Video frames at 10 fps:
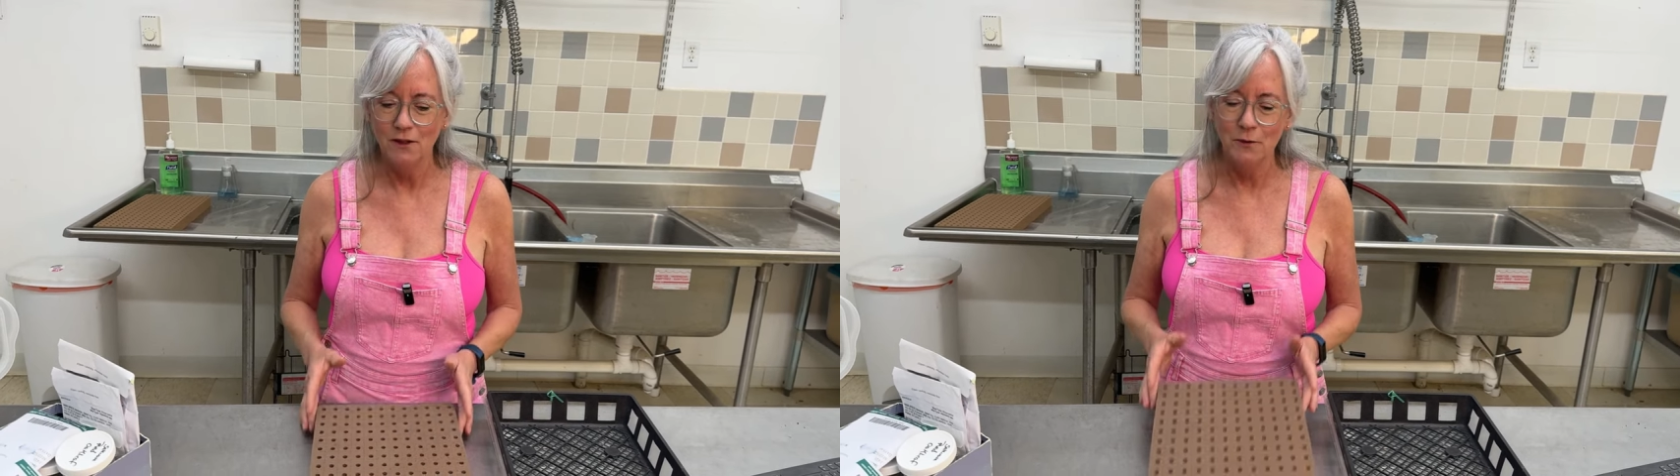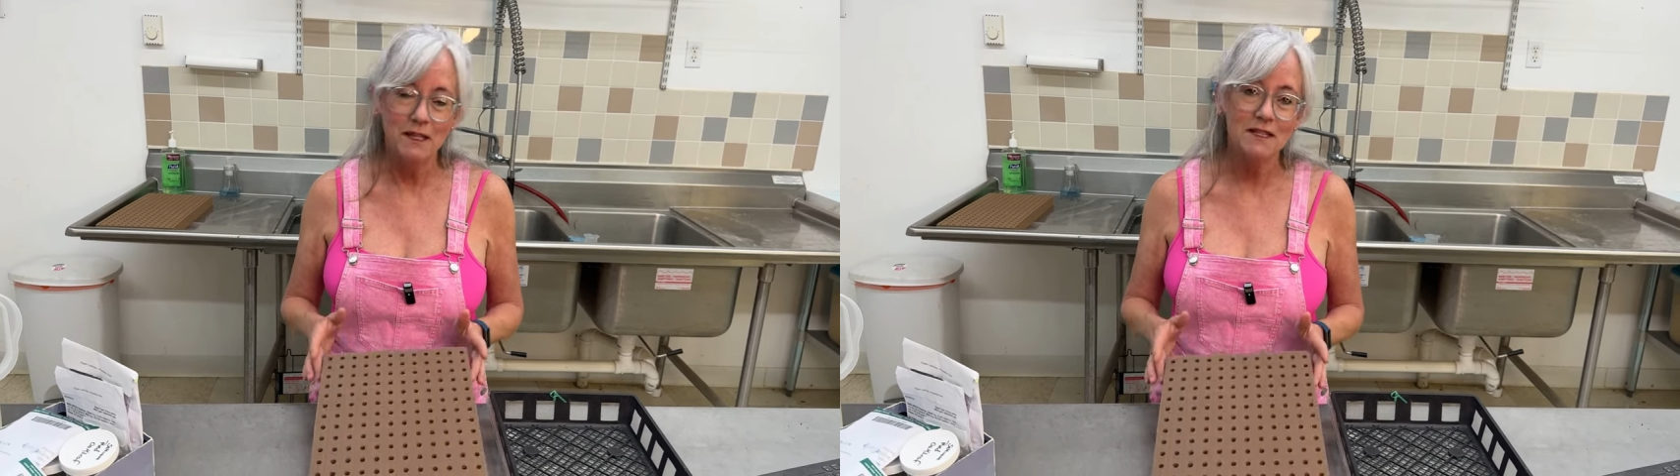
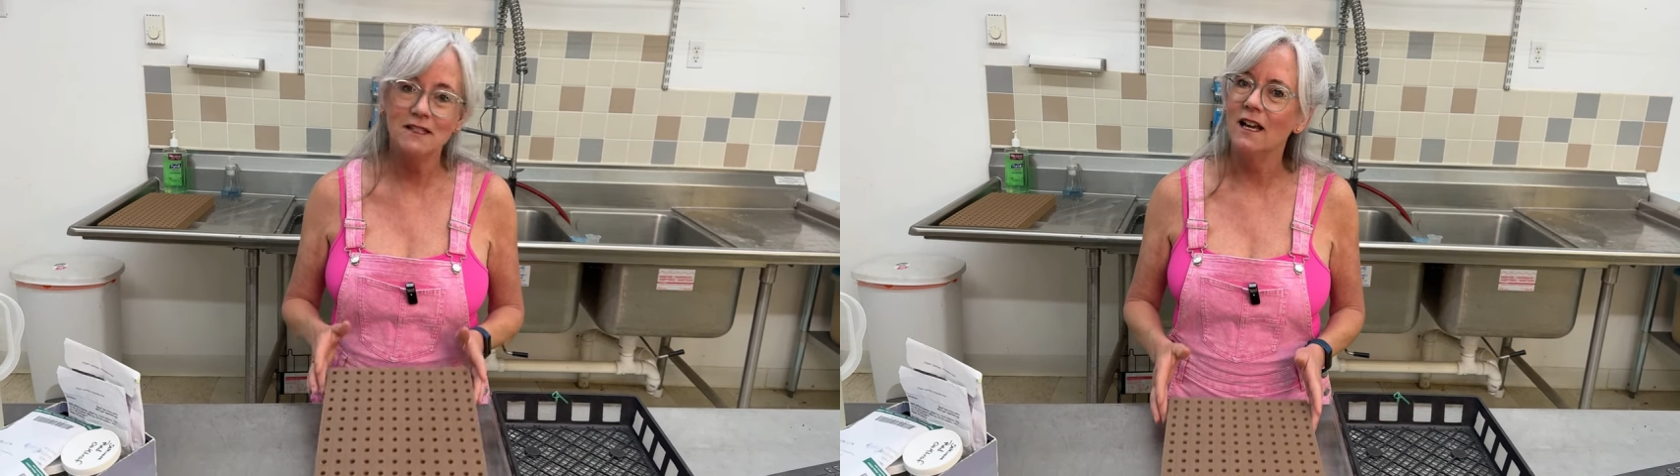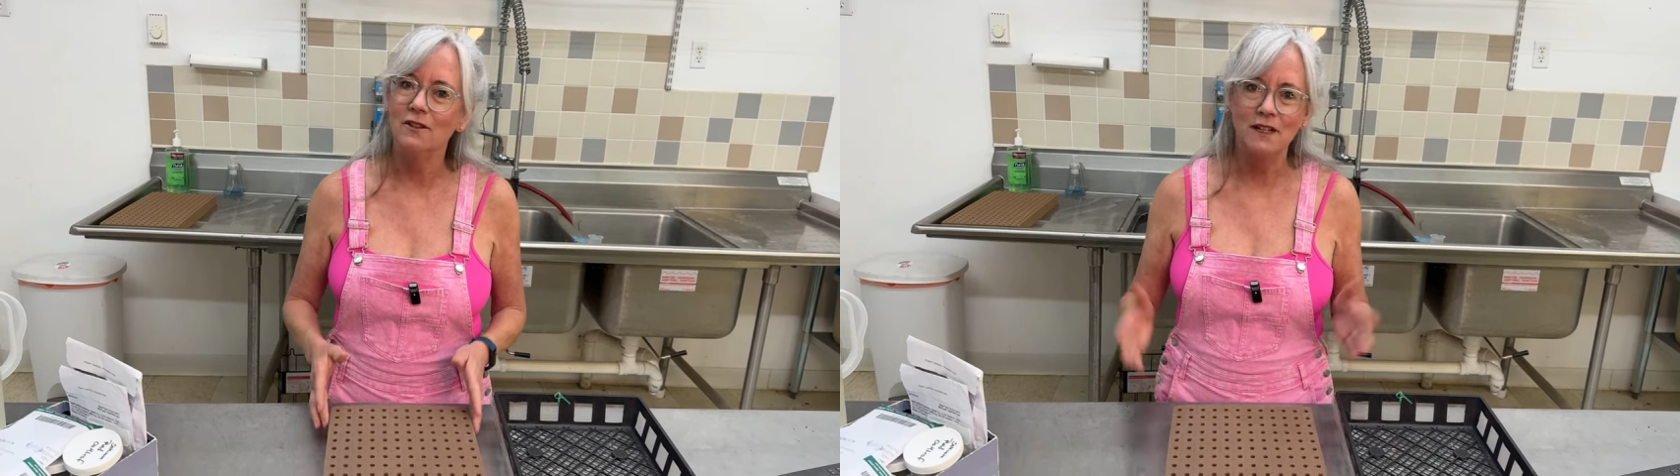
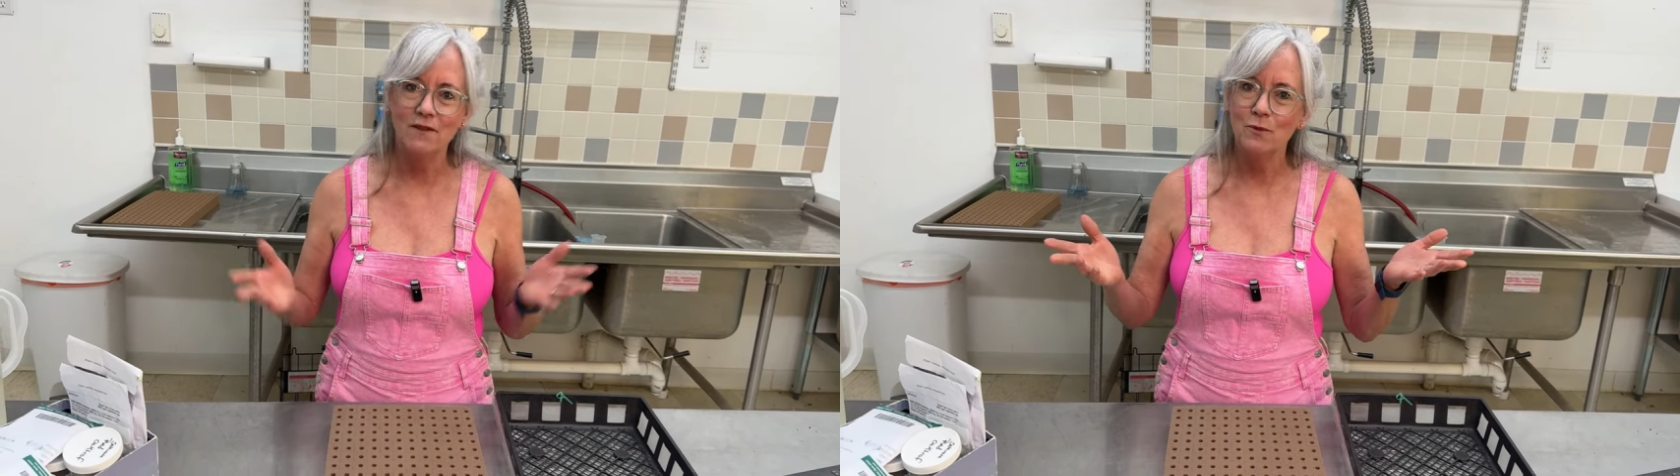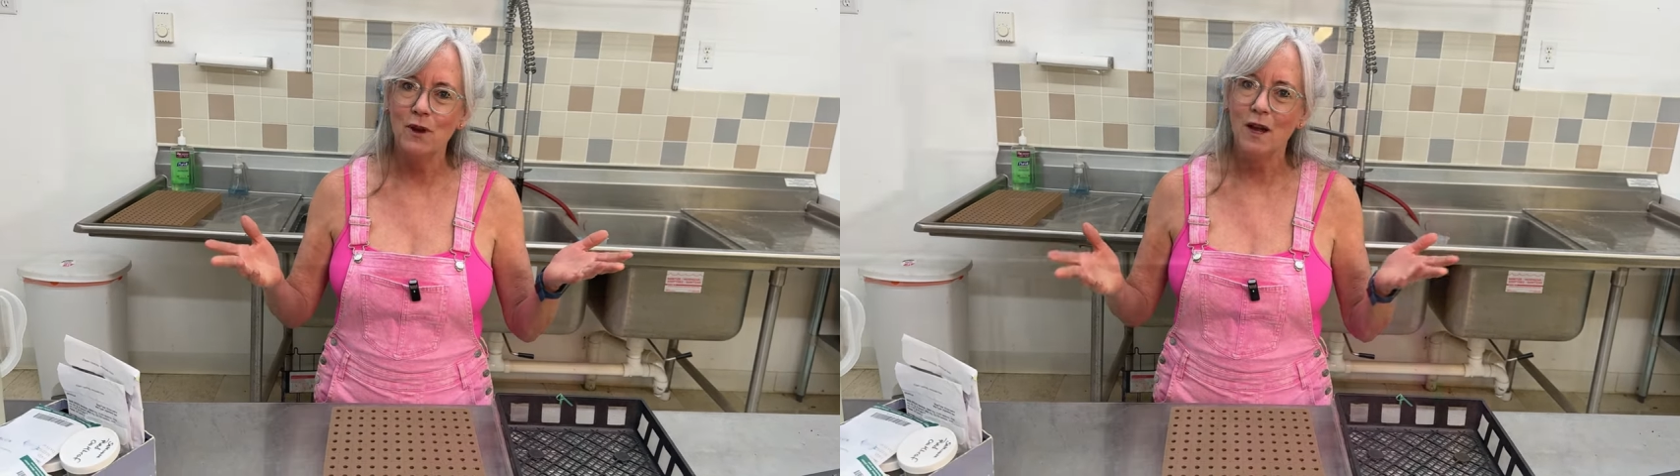Oasis, I don't
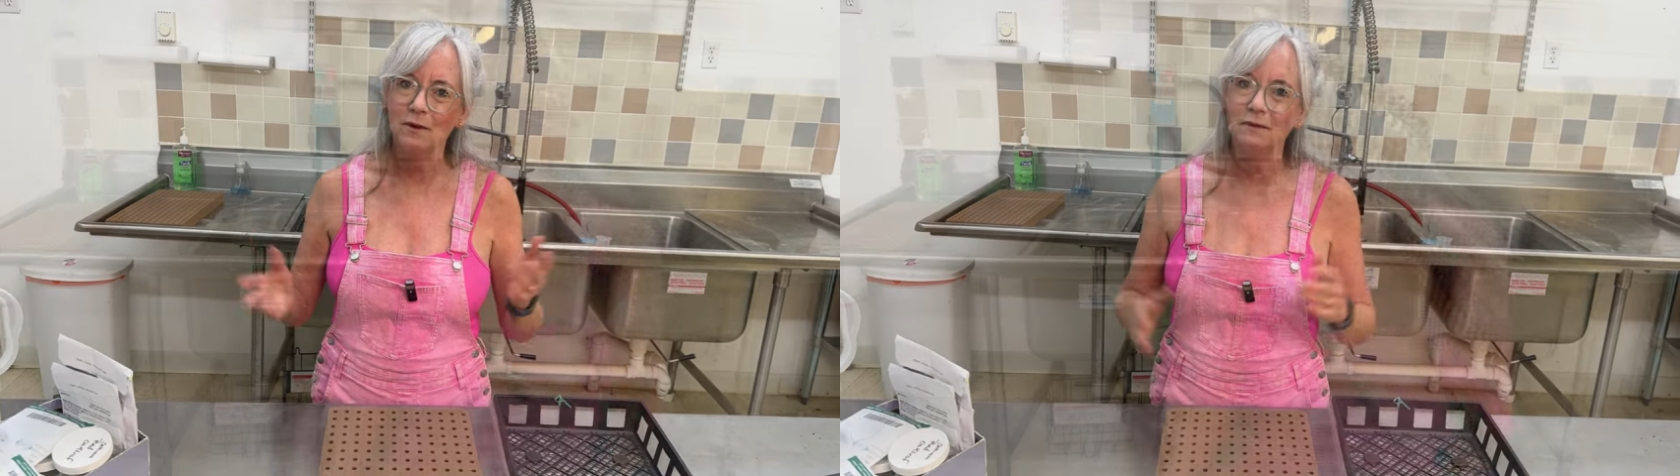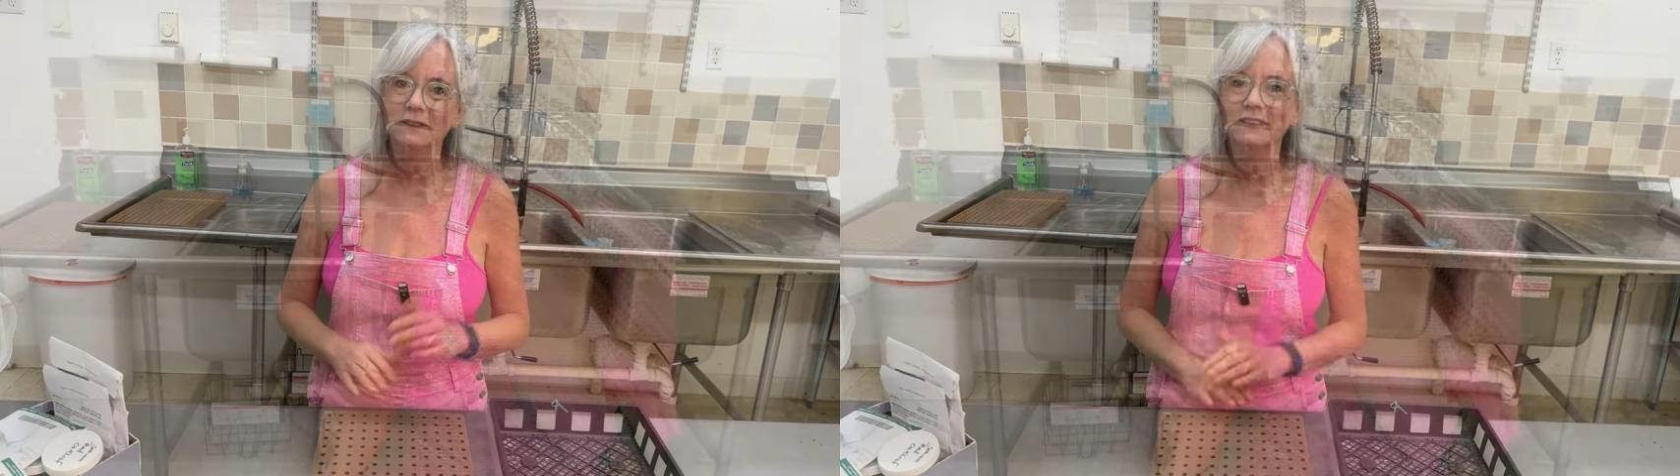have the
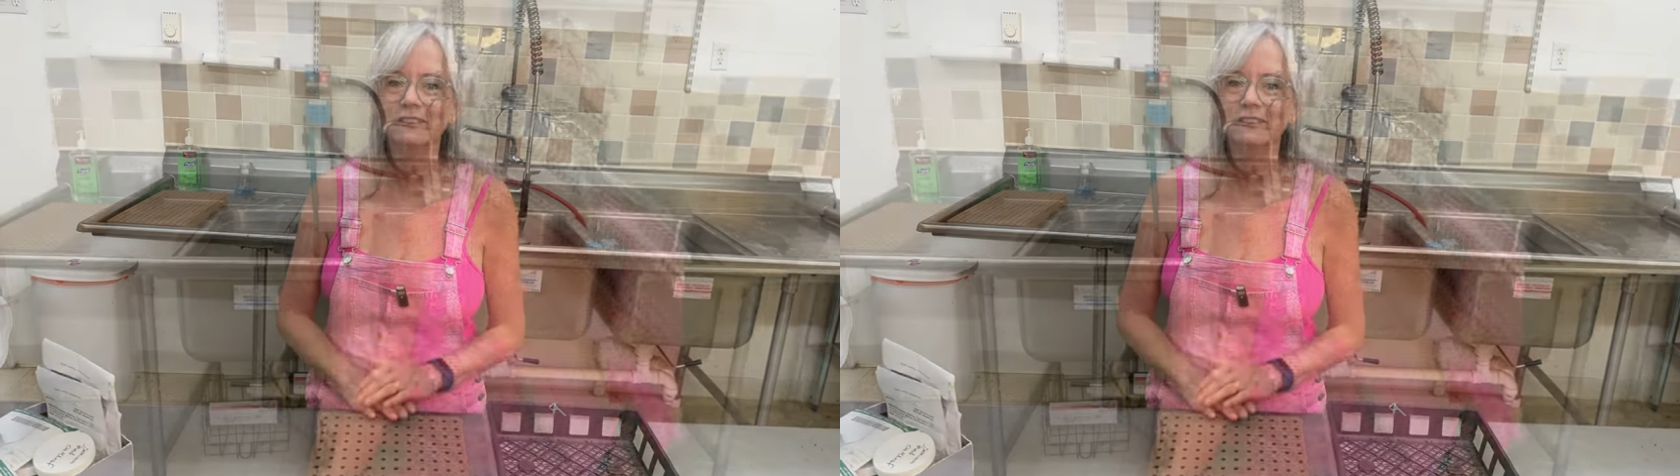problem.